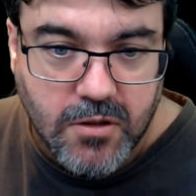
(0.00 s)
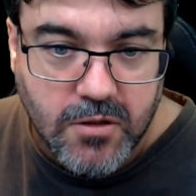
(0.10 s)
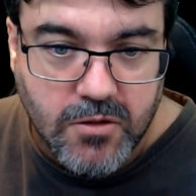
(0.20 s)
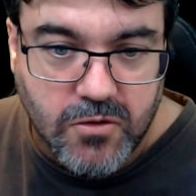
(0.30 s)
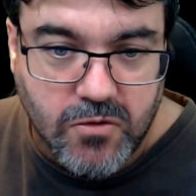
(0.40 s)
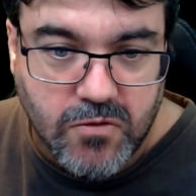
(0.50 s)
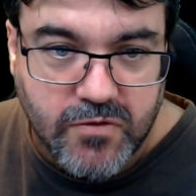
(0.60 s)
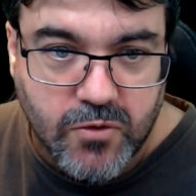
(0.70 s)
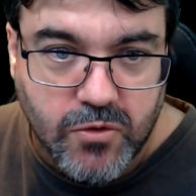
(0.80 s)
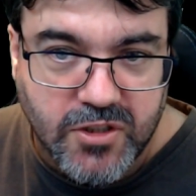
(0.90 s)
so
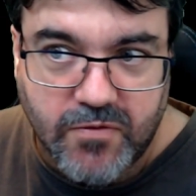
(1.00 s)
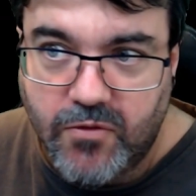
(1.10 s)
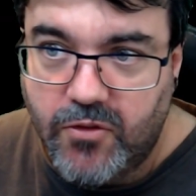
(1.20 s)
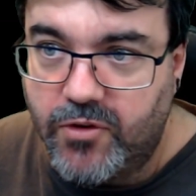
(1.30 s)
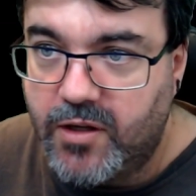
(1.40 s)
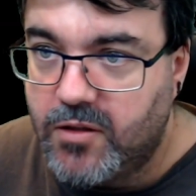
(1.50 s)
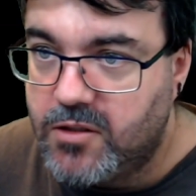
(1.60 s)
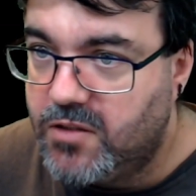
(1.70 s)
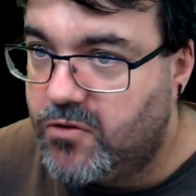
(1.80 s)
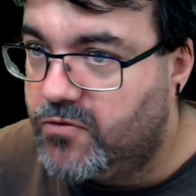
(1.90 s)
473, let's
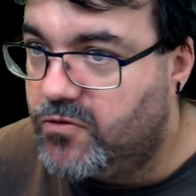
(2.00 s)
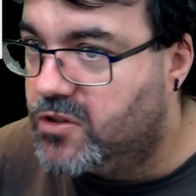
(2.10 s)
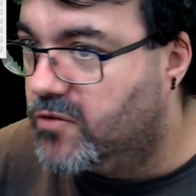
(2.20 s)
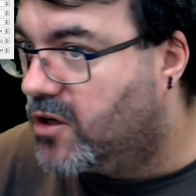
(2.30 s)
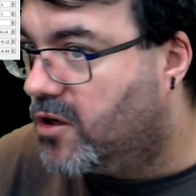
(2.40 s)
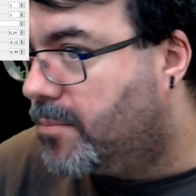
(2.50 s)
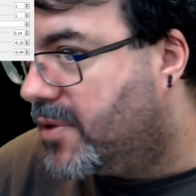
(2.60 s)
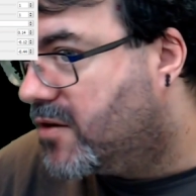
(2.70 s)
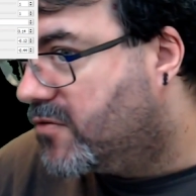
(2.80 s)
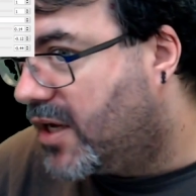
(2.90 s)
leave it on 473. Got a bit
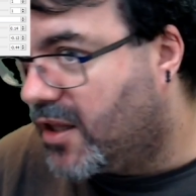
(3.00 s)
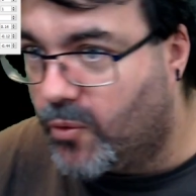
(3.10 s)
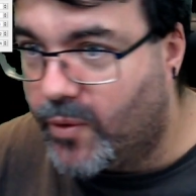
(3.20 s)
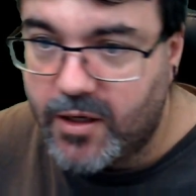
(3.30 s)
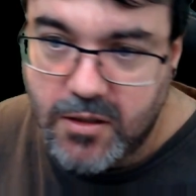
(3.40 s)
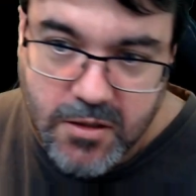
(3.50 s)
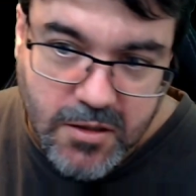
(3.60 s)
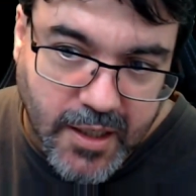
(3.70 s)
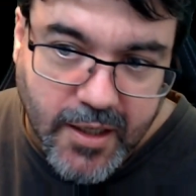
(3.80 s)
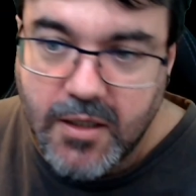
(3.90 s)
of haloing, as I
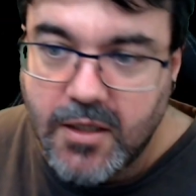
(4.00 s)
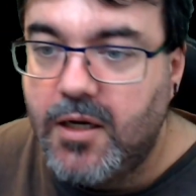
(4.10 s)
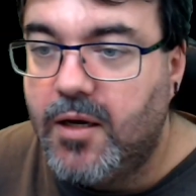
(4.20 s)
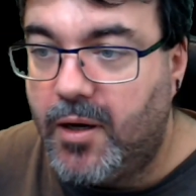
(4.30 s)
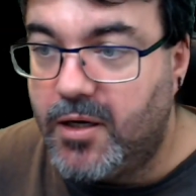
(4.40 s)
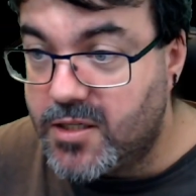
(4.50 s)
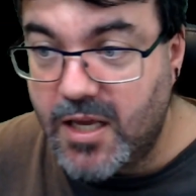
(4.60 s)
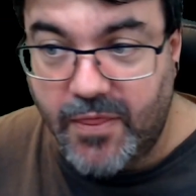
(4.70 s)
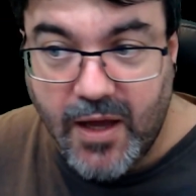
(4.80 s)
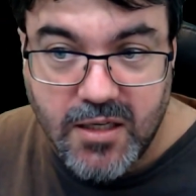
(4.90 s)
say. But as I say,
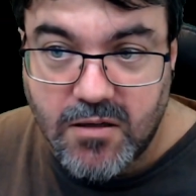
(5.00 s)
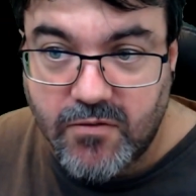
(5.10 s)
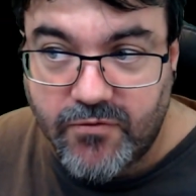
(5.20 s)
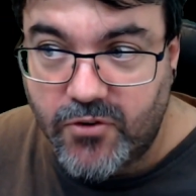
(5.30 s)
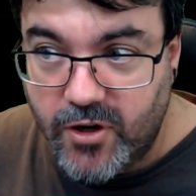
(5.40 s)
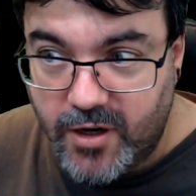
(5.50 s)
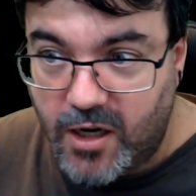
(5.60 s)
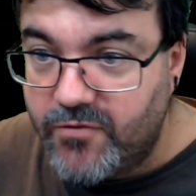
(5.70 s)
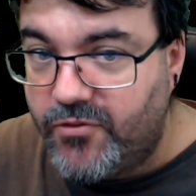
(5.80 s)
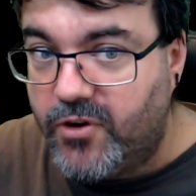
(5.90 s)
that
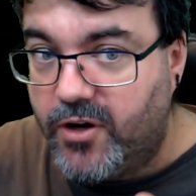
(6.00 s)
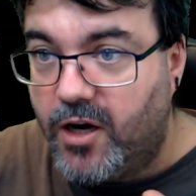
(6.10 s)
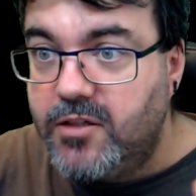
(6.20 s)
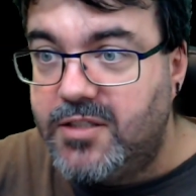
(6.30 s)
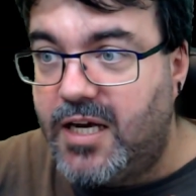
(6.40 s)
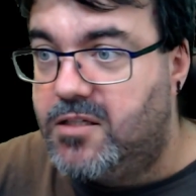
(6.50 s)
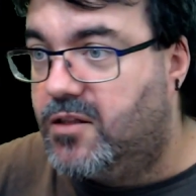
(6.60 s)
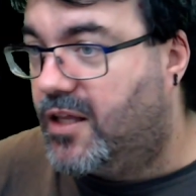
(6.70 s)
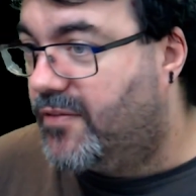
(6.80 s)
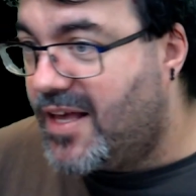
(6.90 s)
for an untested
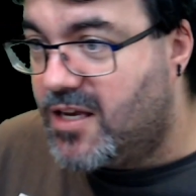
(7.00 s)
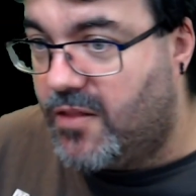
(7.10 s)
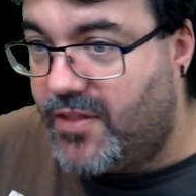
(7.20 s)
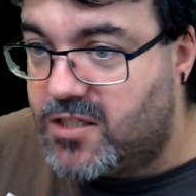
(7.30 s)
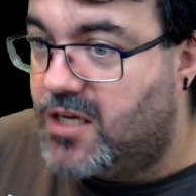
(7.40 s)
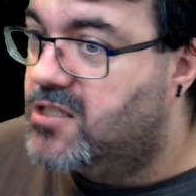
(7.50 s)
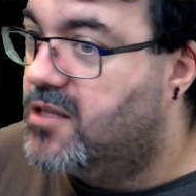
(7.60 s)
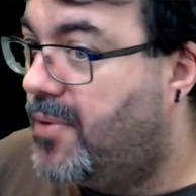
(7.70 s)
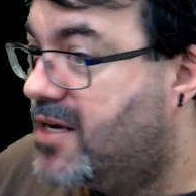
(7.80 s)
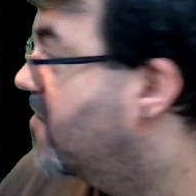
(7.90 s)
thing, this is the
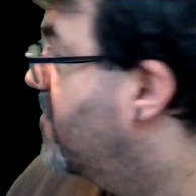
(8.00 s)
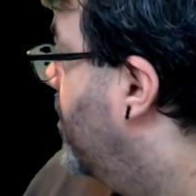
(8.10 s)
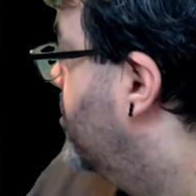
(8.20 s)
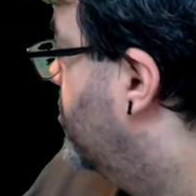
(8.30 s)
best I've managed to